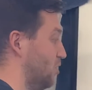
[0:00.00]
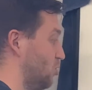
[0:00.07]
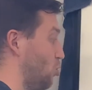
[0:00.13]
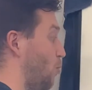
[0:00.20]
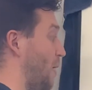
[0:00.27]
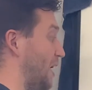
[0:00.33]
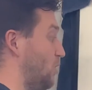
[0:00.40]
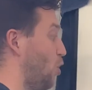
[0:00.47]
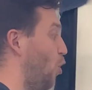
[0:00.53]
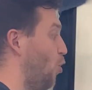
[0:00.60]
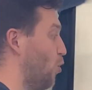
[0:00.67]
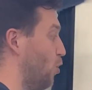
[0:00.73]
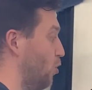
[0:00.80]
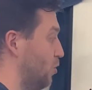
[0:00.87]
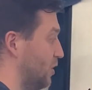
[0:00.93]
So my
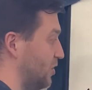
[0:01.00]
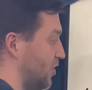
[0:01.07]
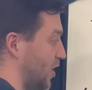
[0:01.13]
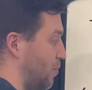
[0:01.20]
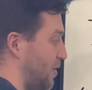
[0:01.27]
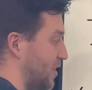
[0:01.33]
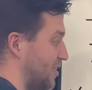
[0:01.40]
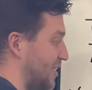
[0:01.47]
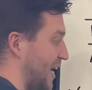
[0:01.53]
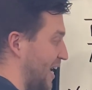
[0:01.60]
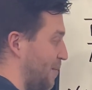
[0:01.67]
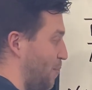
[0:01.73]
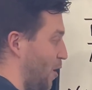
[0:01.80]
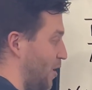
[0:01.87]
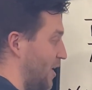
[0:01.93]
total is going to be the second
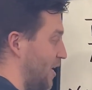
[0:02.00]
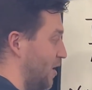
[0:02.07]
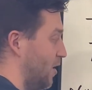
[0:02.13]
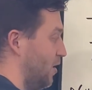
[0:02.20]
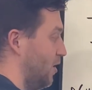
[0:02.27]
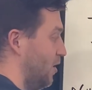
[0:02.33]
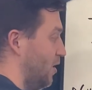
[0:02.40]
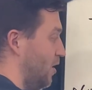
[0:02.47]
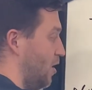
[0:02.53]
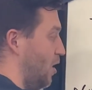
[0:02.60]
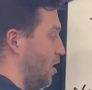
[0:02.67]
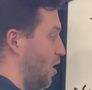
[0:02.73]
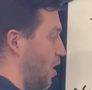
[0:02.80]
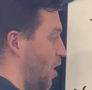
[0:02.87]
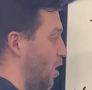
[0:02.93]
part here,
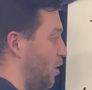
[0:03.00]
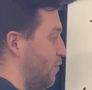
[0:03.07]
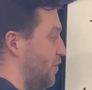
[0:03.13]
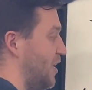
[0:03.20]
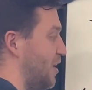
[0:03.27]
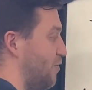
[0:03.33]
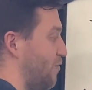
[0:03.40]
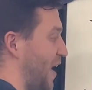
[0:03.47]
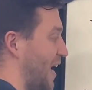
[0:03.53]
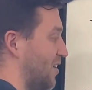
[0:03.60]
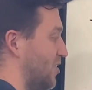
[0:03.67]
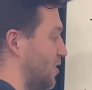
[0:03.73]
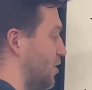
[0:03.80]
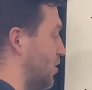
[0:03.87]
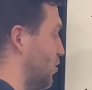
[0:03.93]
all of the
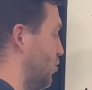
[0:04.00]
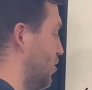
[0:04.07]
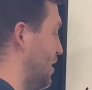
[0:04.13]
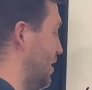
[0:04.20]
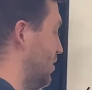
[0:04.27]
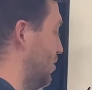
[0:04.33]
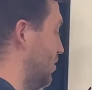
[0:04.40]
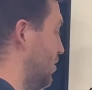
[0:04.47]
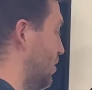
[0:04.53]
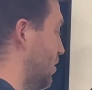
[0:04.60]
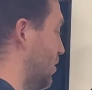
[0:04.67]
advanced degrees.